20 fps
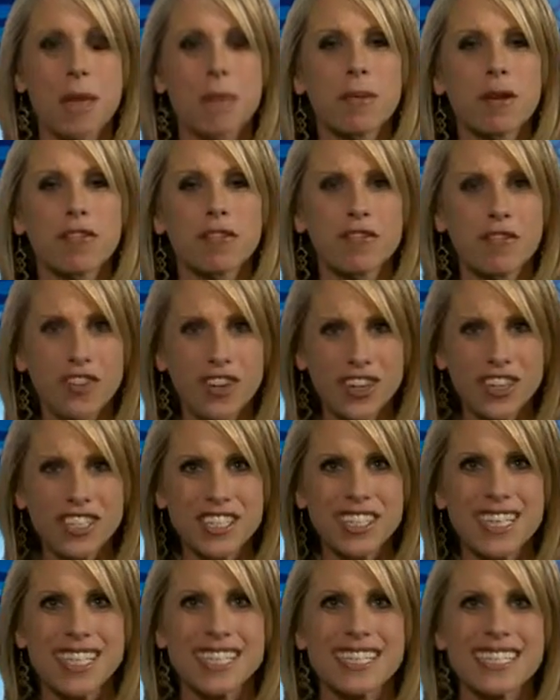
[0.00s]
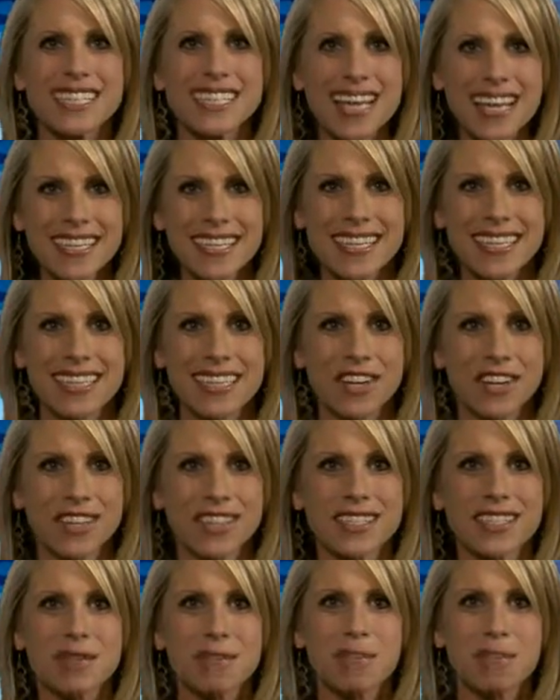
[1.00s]
But first, it's
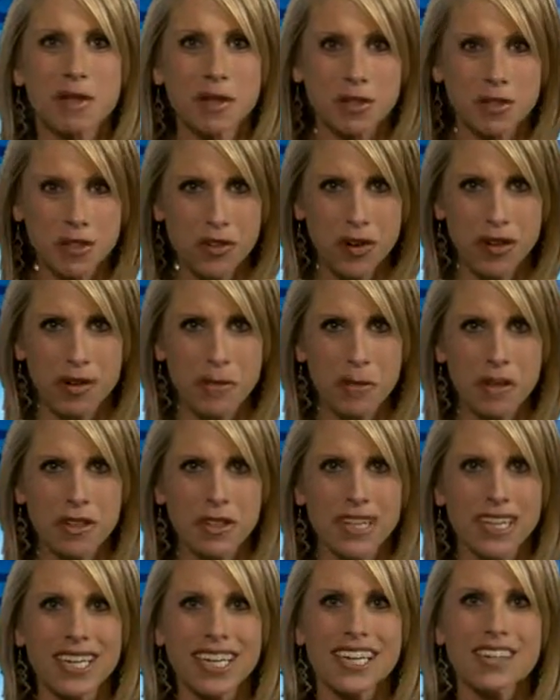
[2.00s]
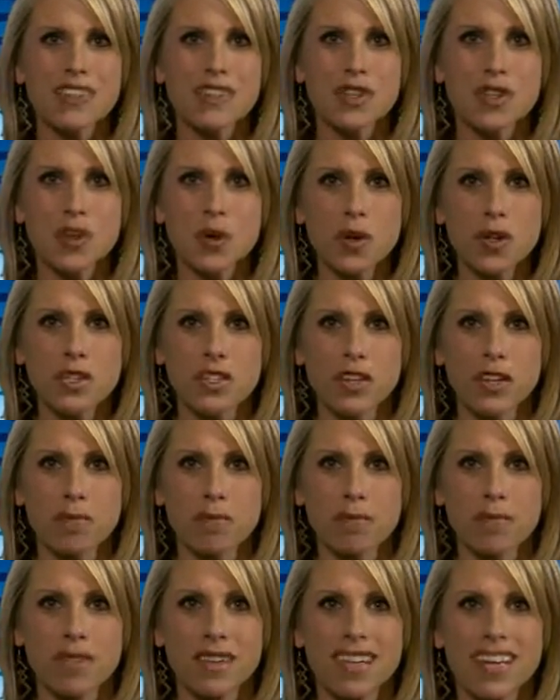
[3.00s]
necessary to build credibility in the short
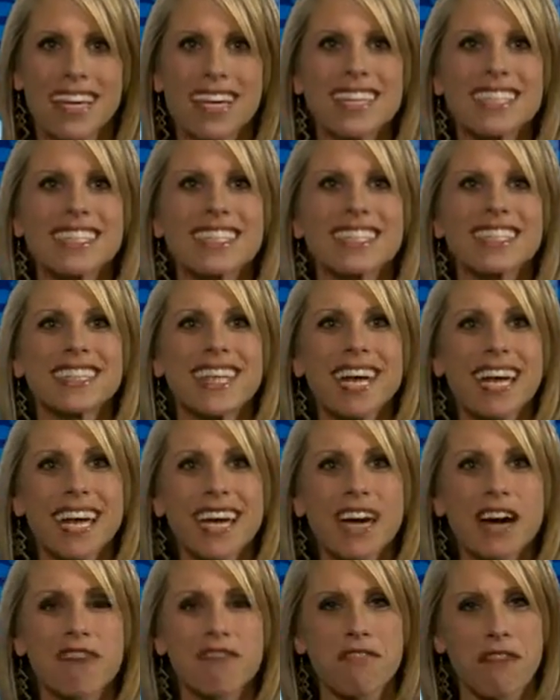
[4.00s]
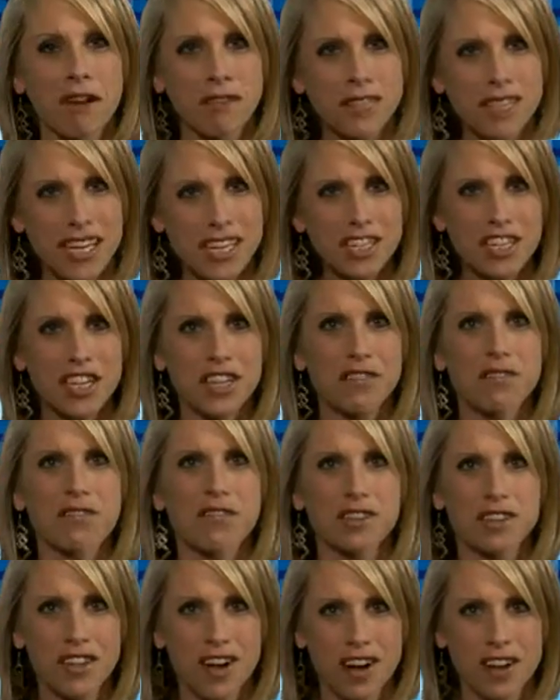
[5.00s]
term to lay a foundation
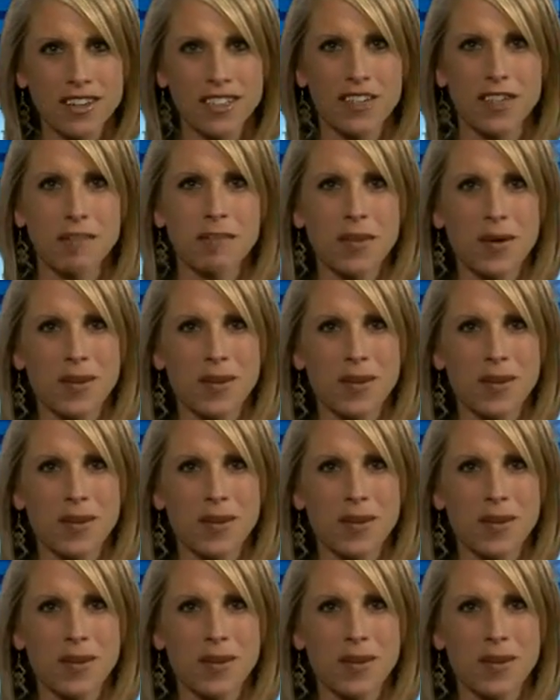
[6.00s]
for long-term